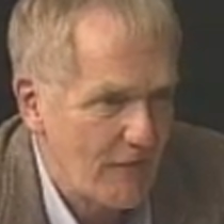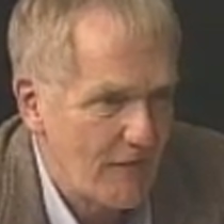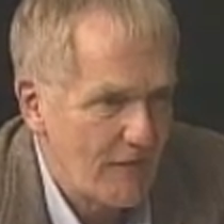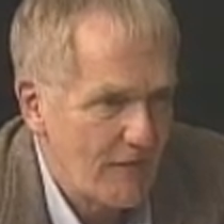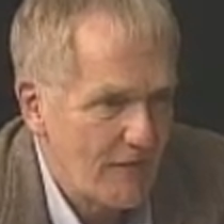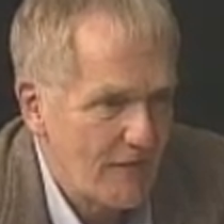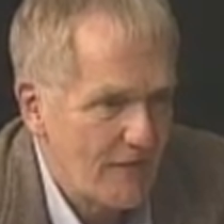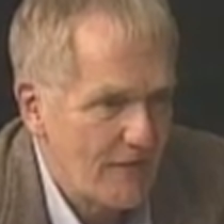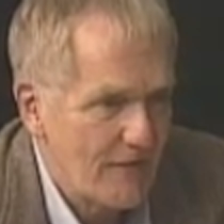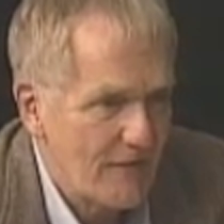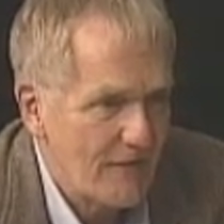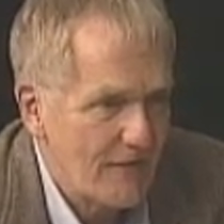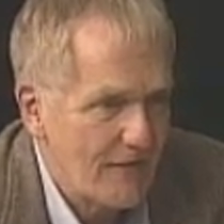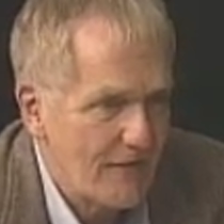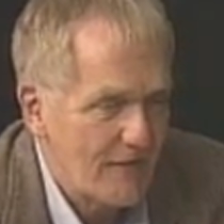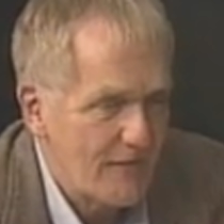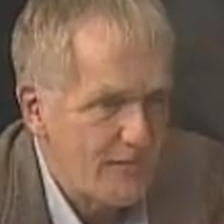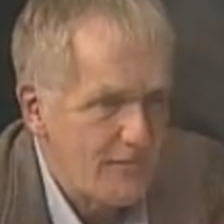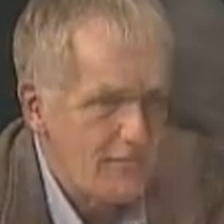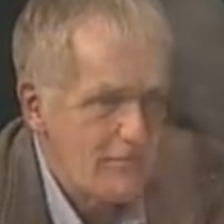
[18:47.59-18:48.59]
Life at a
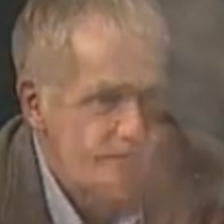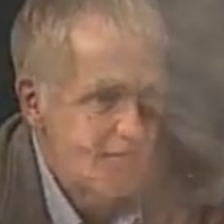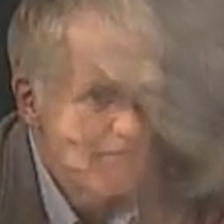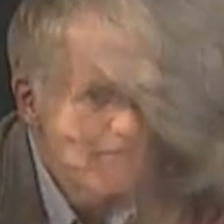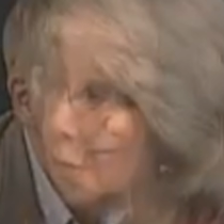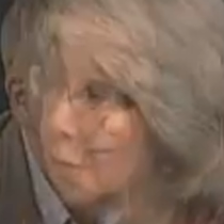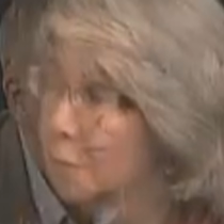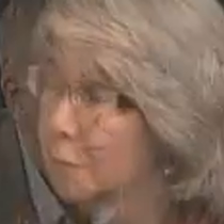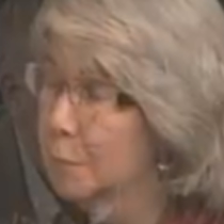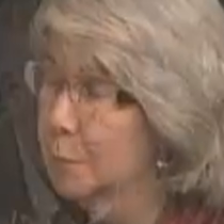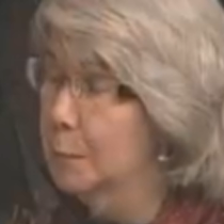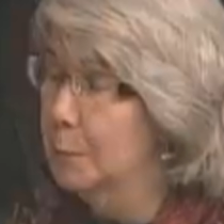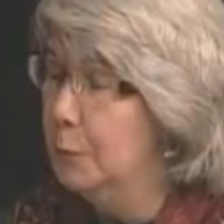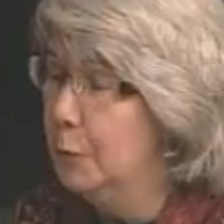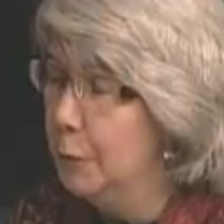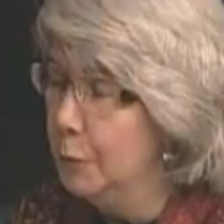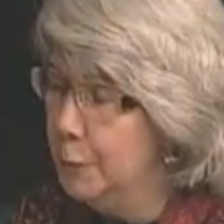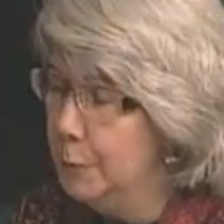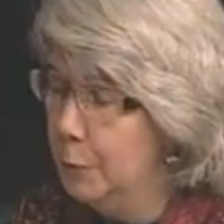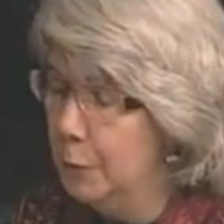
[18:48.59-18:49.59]
science fiction convention, from a
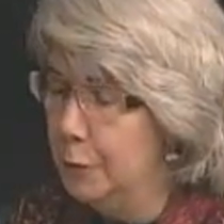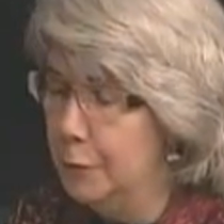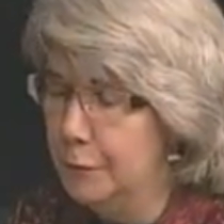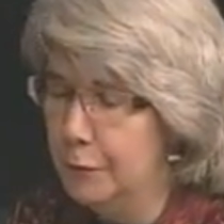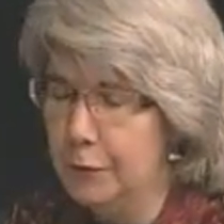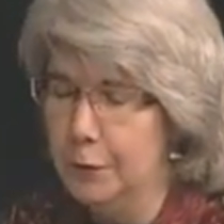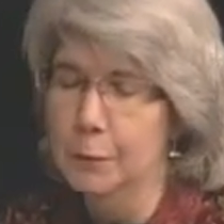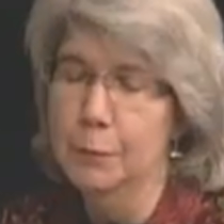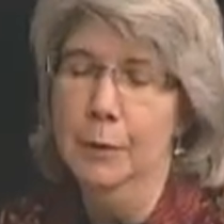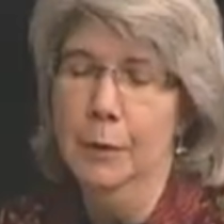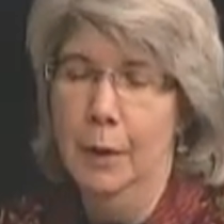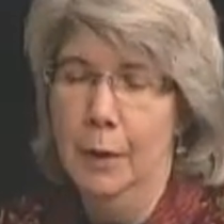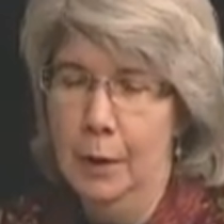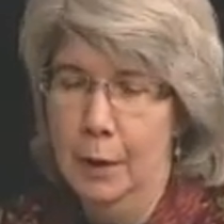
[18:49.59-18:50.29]
pro's point of view,